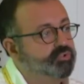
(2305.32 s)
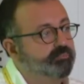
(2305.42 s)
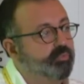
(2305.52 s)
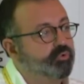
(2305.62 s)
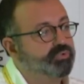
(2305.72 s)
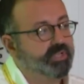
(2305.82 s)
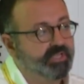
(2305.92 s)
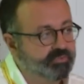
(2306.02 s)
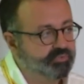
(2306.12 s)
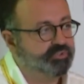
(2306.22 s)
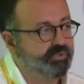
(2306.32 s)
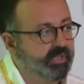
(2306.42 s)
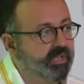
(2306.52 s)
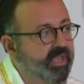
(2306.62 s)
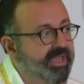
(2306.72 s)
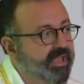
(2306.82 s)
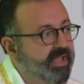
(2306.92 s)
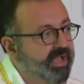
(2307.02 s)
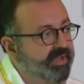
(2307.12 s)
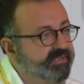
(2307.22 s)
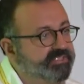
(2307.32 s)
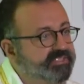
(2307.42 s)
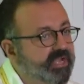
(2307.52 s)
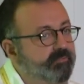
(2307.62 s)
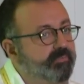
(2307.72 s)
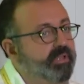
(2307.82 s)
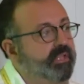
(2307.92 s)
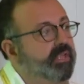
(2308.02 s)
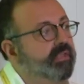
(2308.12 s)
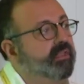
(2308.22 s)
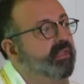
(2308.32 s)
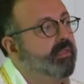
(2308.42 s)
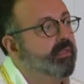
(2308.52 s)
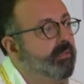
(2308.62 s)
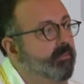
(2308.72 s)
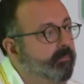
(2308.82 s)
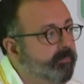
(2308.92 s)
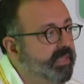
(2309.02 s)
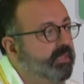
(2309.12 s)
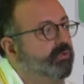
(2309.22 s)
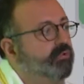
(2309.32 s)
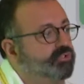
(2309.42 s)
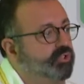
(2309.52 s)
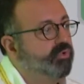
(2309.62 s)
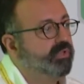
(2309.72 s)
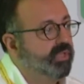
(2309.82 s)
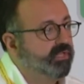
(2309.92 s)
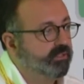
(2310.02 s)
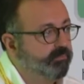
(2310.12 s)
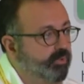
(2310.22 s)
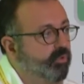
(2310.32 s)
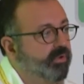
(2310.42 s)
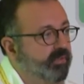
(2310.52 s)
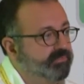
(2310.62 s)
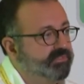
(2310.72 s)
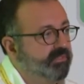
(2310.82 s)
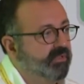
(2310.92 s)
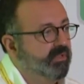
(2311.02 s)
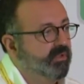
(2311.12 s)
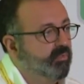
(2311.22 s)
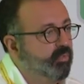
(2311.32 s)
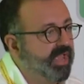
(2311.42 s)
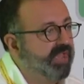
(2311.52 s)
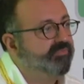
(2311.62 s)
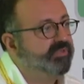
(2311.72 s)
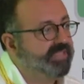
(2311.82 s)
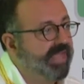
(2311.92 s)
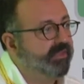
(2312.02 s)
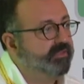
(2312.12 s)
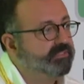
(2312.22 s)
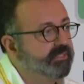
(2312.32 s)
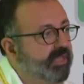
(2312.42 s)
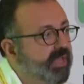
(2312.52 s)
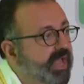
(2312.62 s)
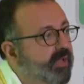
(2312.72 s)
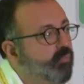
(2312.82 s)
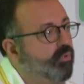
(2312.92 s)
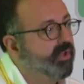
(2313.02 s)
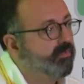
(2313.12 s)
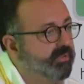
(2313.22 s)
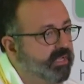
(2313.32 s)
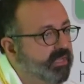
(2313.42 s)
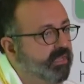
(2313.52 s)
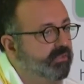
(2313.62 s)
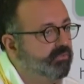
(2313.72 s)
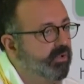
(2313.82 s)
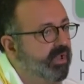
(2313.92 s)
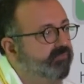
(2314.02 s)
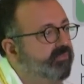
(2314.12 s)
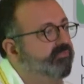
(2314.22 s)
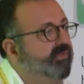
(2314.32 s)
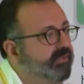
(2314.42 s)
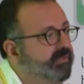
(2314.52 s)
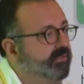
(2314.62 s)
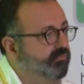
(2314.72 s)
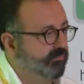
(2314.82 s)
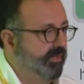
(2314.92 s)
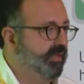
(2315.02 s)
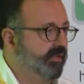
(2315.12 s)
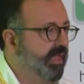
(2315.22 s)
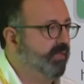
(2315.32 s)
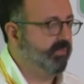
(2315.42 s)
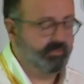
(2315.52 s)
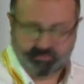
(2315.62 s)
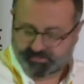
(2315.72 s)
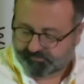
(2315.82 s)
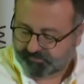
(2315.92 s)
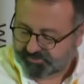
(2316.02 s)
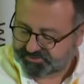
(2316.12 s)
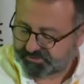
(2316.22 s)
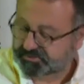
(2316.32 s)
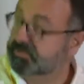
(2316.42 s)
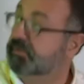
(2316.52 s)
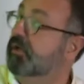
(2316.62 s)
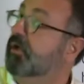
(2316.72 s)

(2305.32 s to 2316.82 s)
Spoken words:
supporting industry and start bringing big consolidated programs. We have the talent and we are beginning to have the funding to make it happen. For instance,